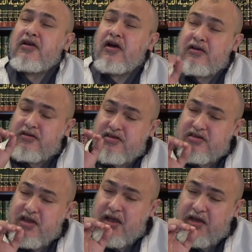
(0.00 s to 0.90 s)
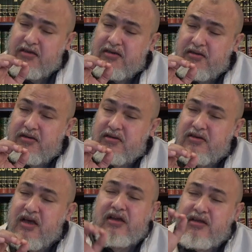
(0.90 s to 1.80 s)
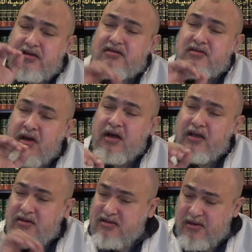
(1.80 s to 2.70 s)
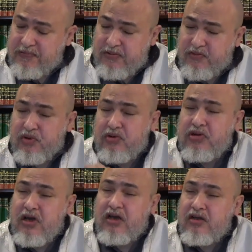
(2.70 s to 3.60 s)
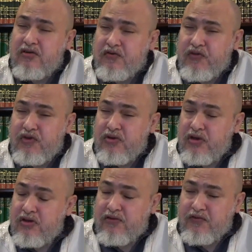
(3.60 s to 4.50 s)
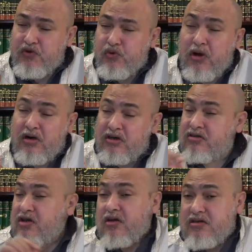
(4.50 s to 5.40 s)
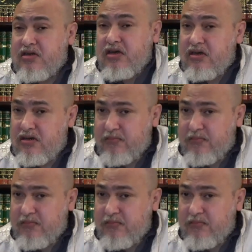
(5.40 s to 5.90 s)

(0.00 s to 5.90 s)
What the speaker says: understand that it is not acceptable that if you are intoxicated in